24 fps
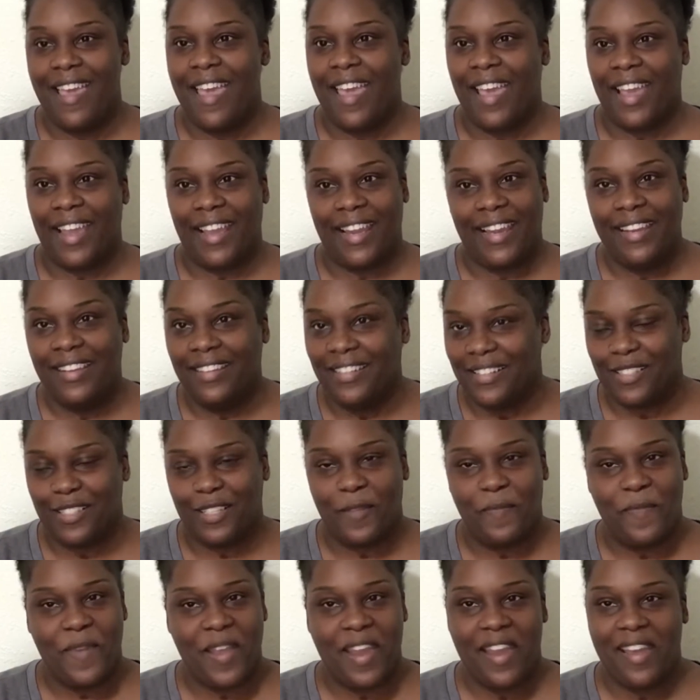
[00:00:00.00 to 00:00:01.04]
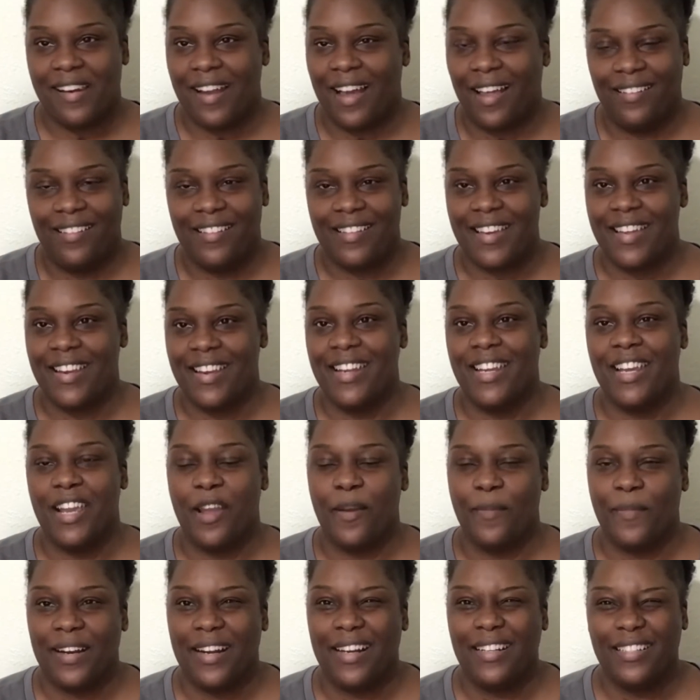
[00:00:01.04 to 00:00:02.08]
And he looks at me and I look at
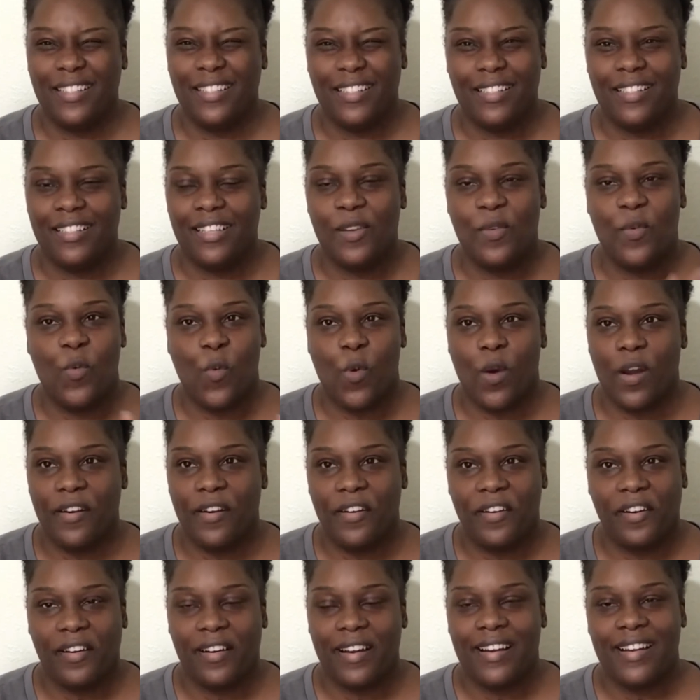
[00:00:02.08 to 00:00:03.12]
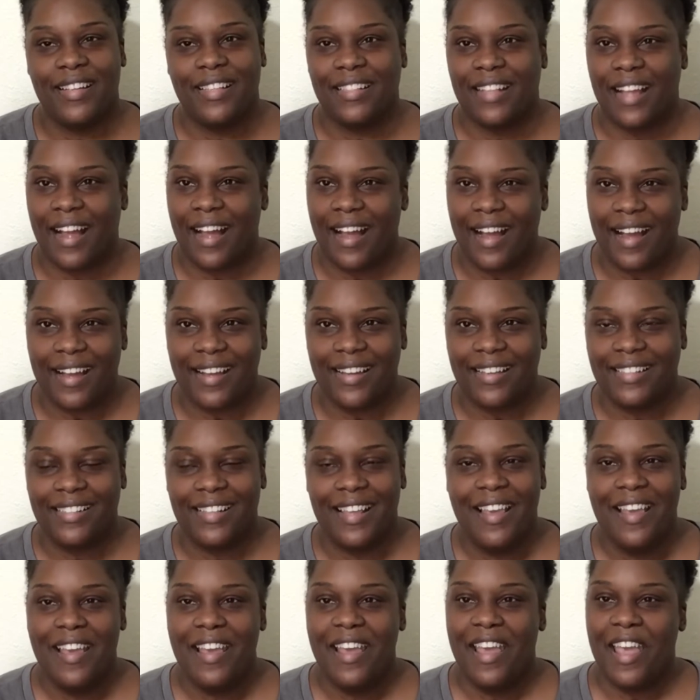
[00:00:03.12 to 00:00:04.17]
him, and I just see wonder in his eyes.
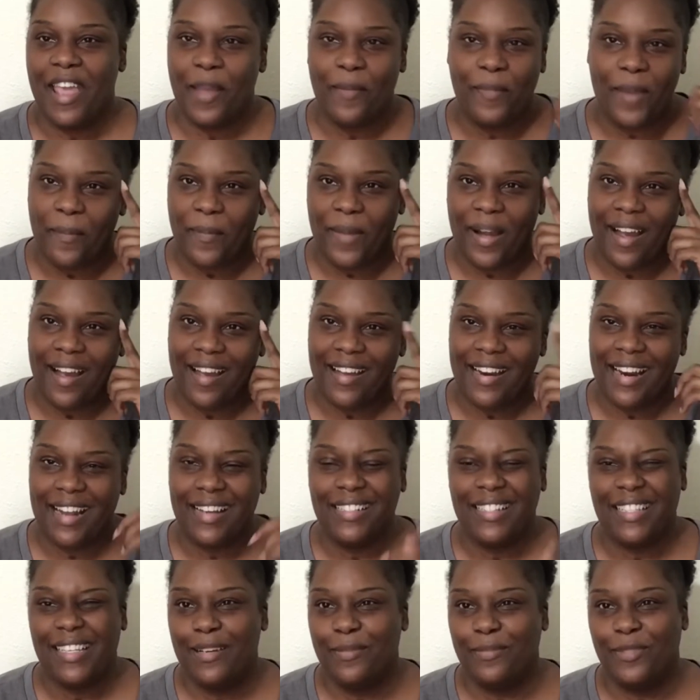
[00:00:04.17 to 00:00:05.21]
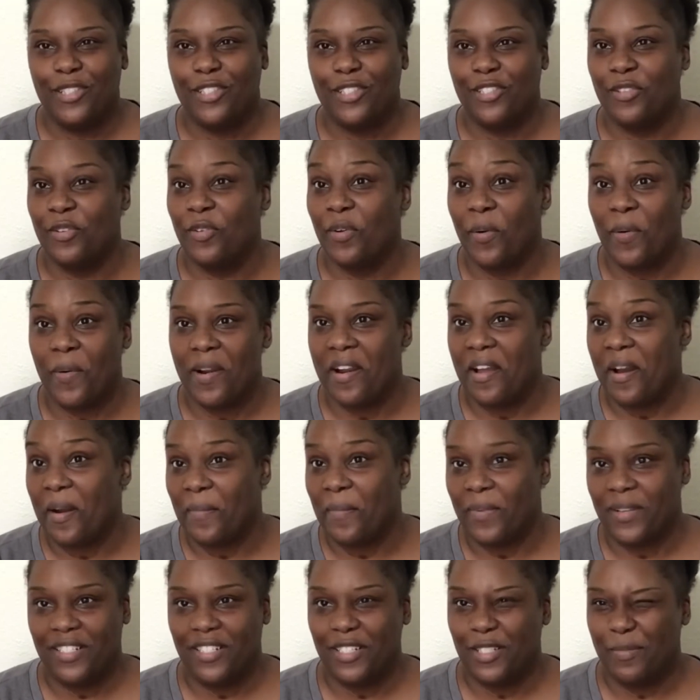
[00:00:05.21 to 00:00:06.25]
In my mind, I see him just growing up
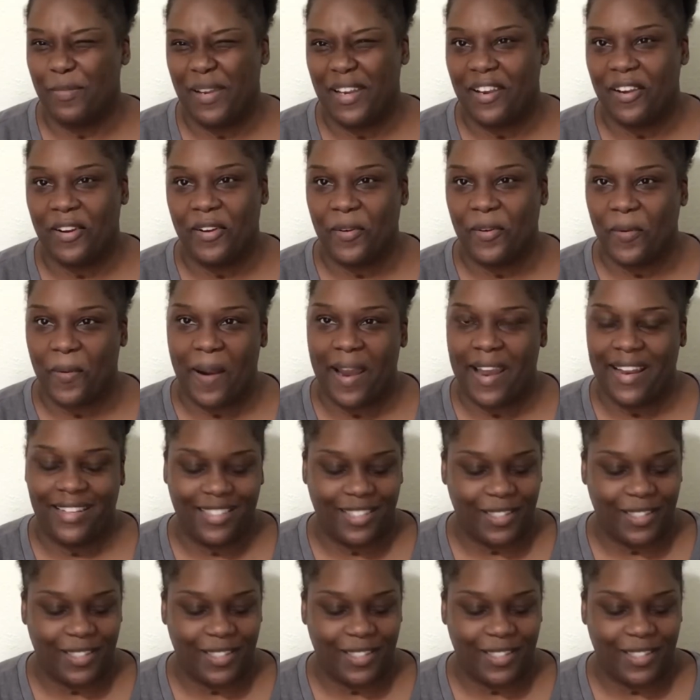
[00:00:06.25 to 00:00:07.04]
and just being great.